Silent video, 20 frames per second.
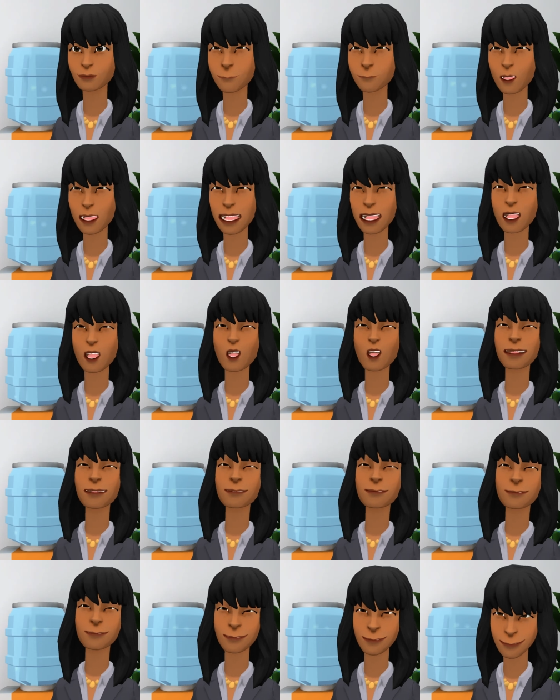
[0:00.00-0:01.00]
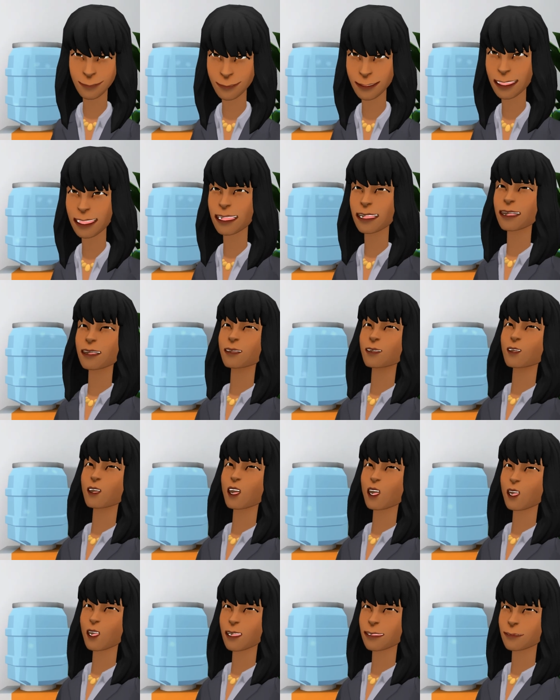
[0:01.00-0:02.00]
Wow. He's so
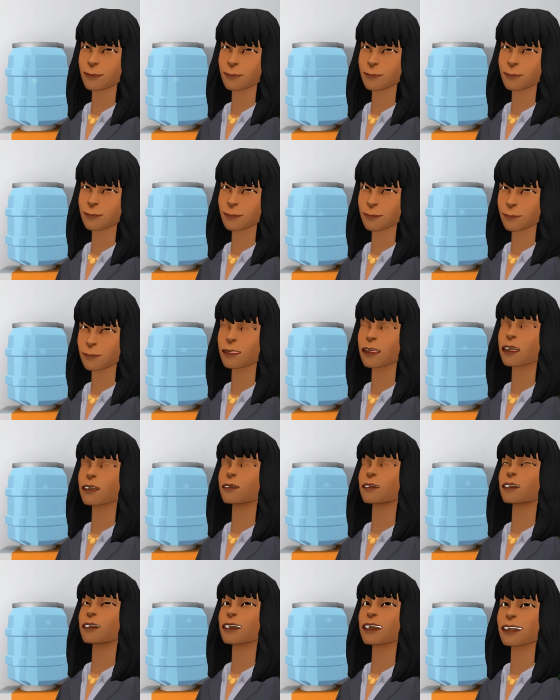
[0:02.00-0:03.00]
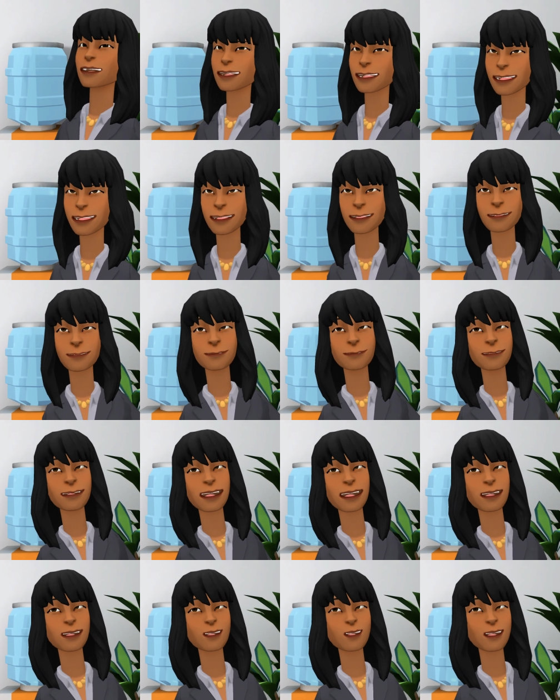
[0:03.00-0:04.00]
hot. He has light eyes,
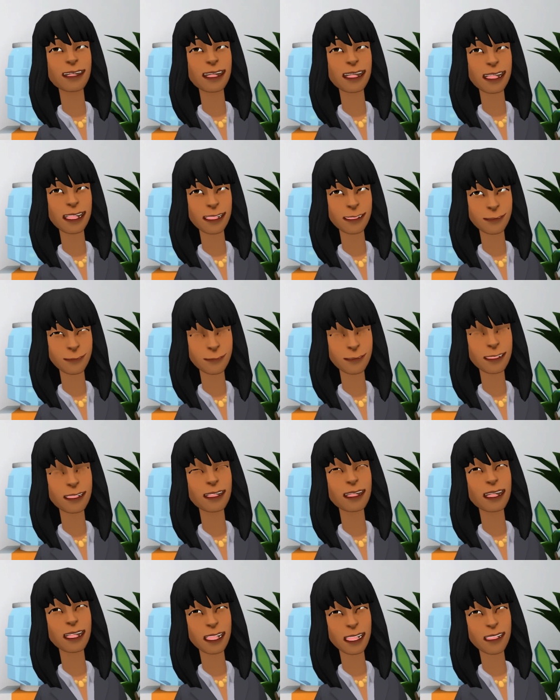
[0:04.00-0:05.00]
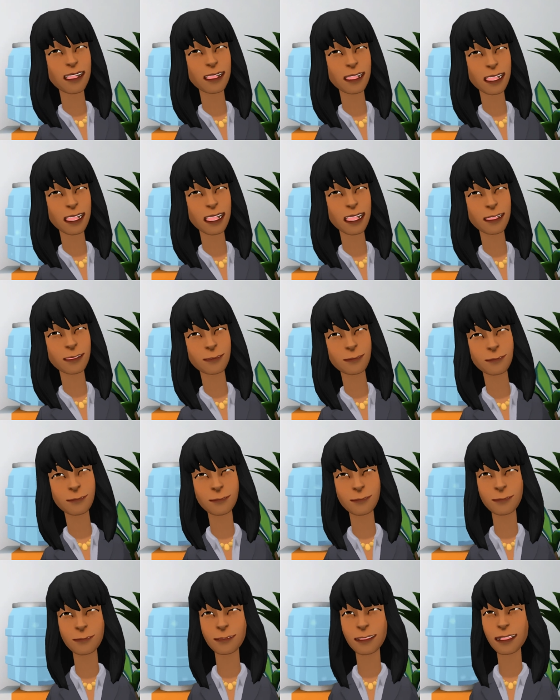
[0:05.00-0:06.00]
a goatee, and a shaved head.
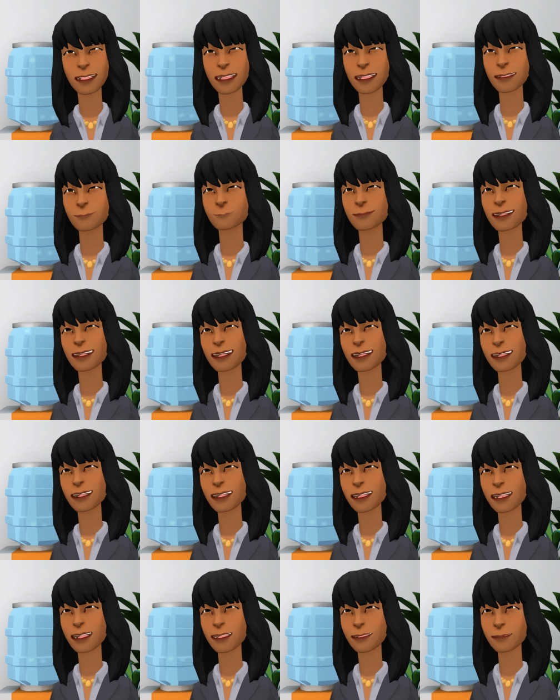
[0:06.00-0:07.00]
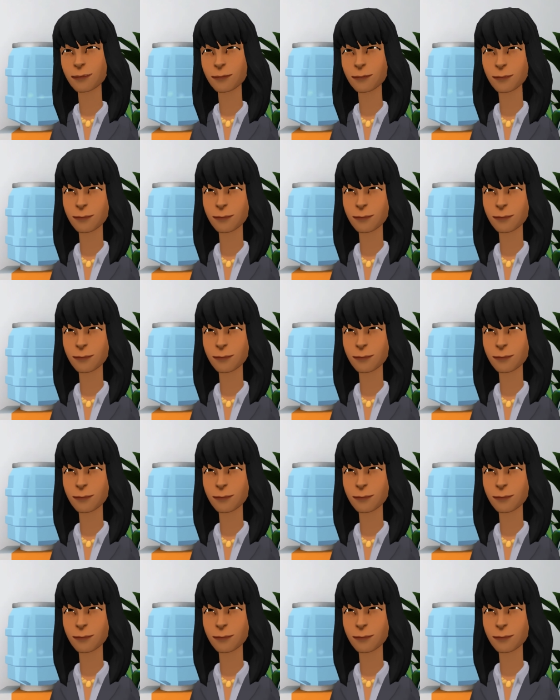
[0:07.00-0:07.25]
That's my guy.